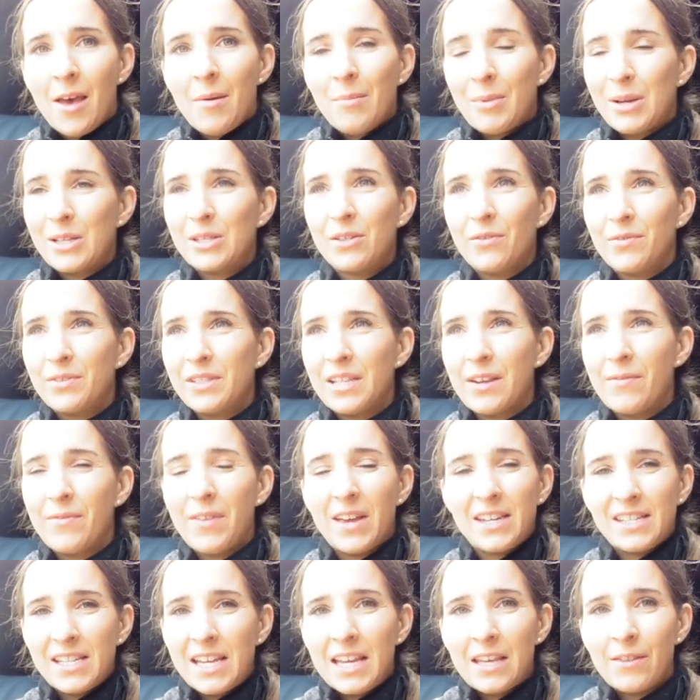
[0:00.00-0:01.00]
because obviously if
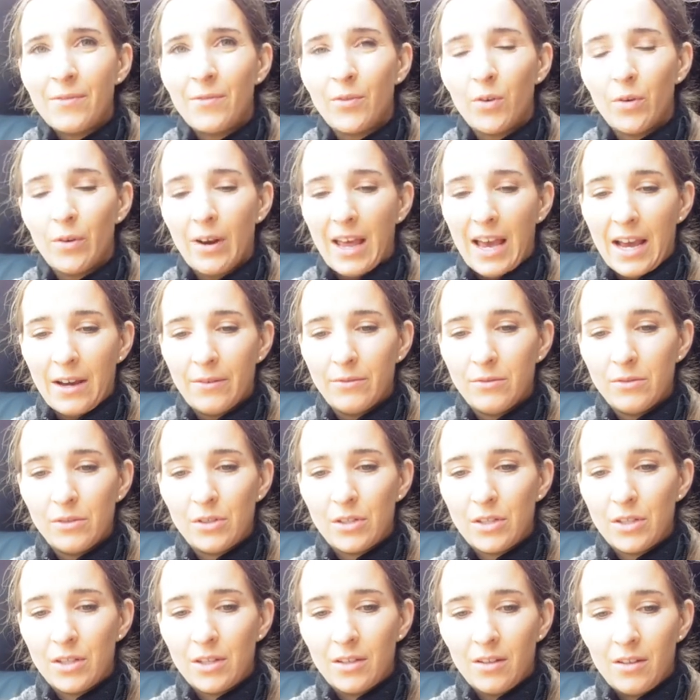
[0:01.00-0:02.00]
their teeth fall
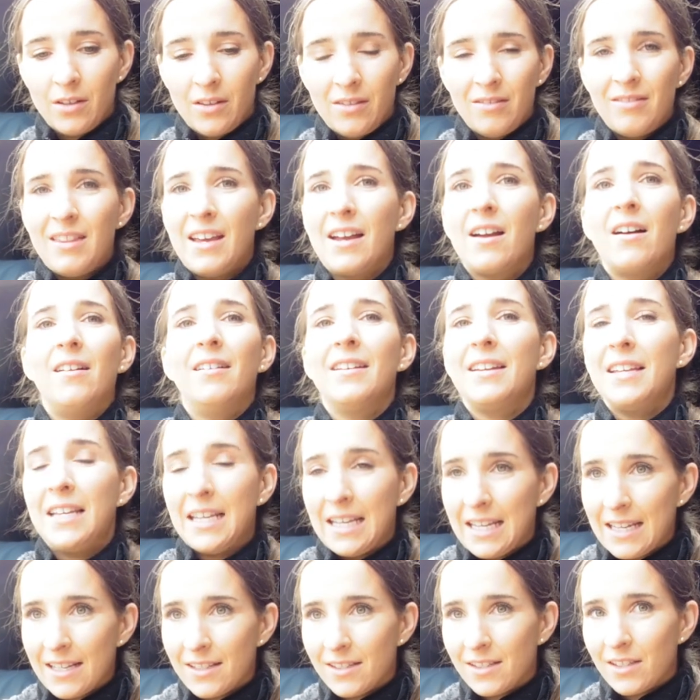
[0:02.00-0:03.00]
out, they can't
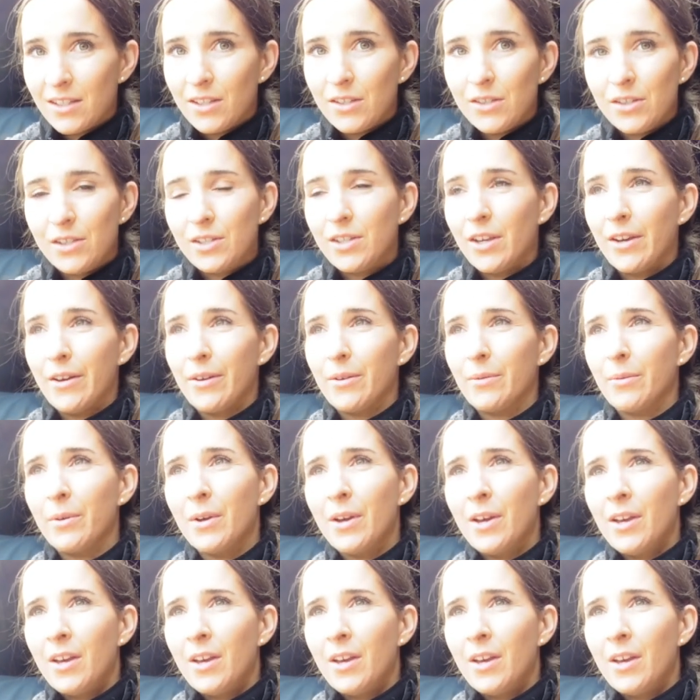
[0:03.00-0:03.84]
eat. So